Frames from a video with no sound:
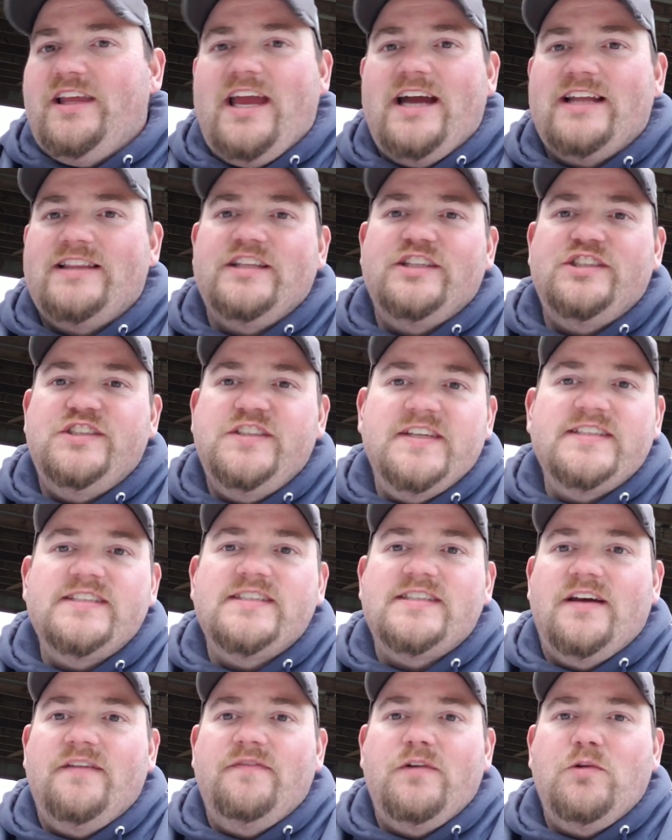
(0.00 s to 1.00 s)
got the
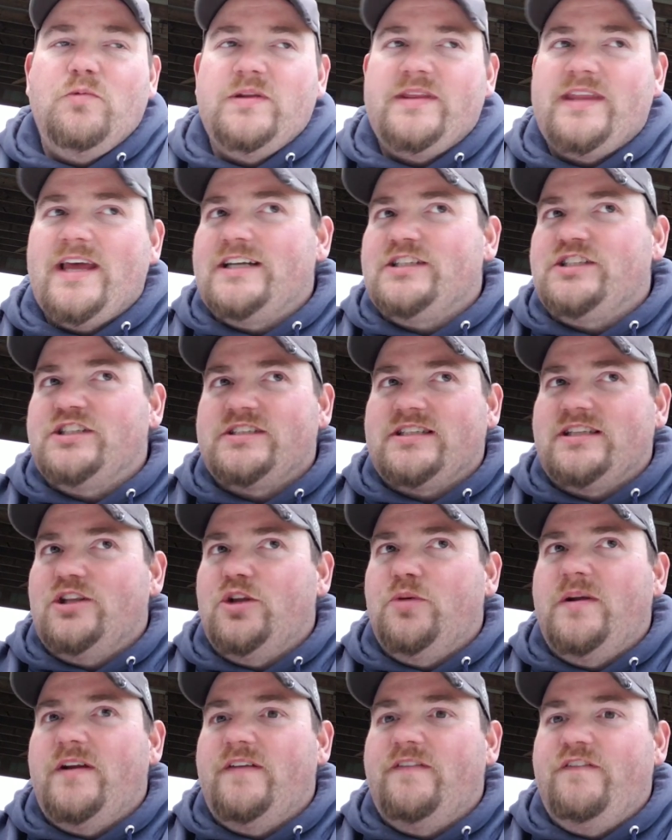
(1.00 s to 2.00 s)
gist of it without just a
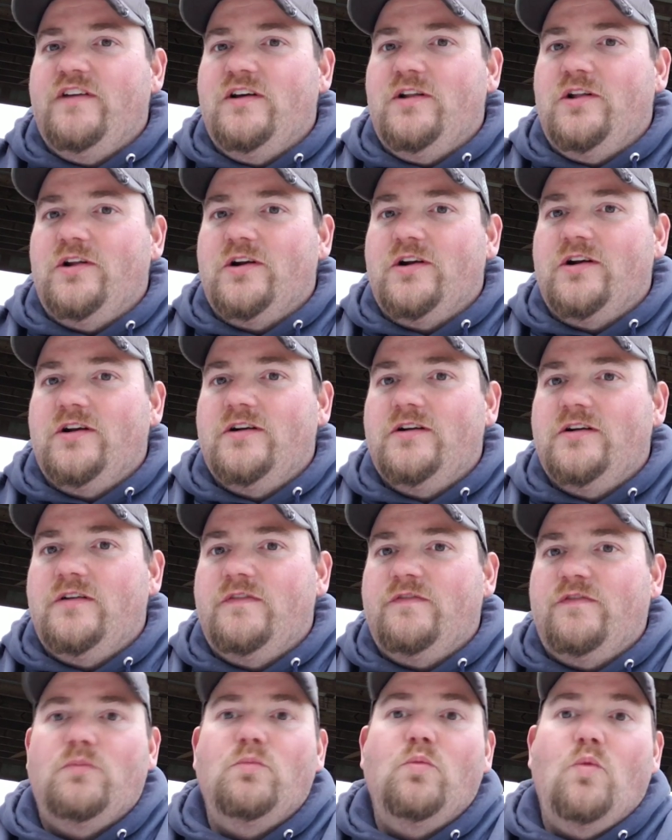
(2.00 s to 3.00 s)
little bit of filler
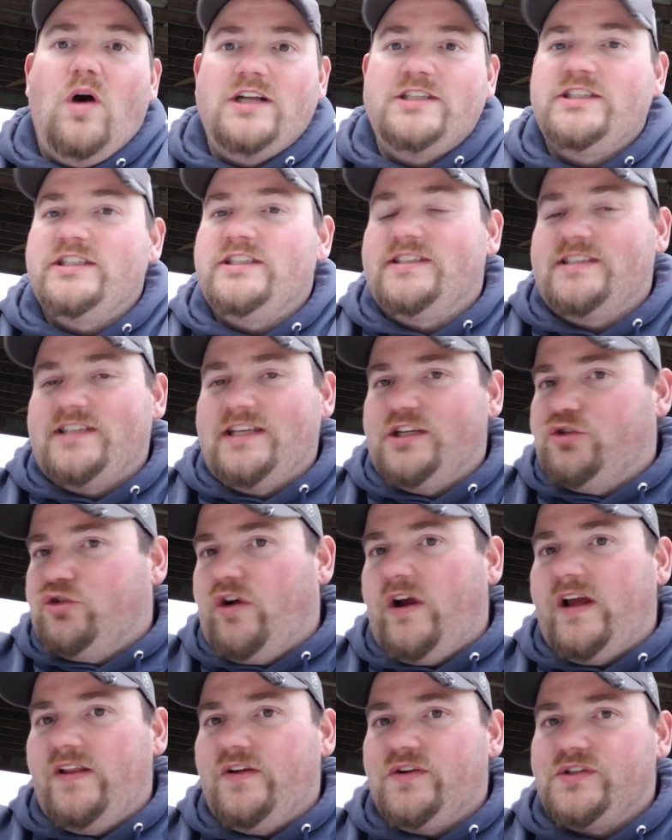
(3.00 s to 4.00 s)
from watching said
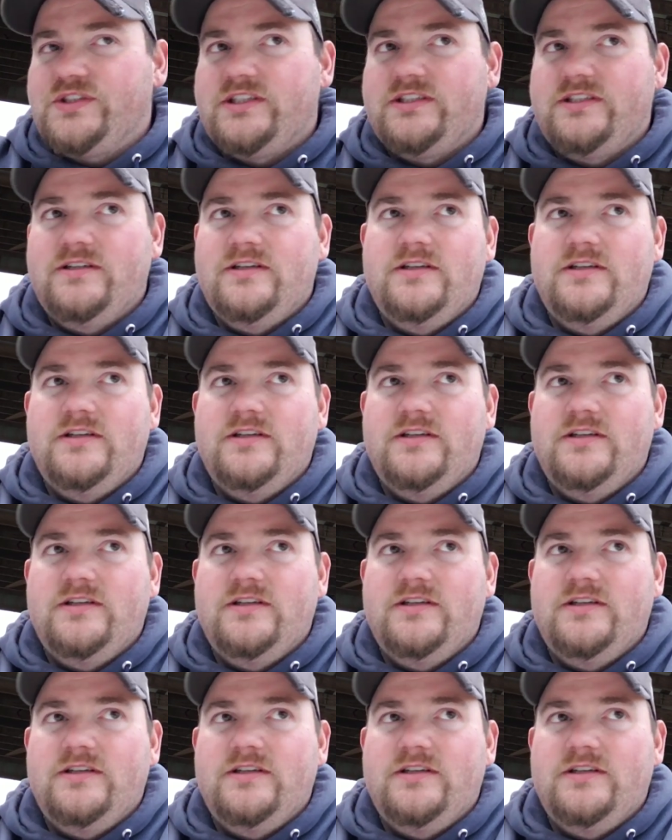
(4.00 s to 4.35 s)
trailers?